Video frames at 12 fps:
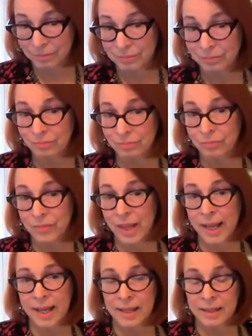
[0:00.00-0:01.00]

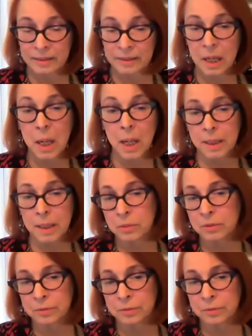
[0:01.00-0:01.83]
Mm-hmm. And I will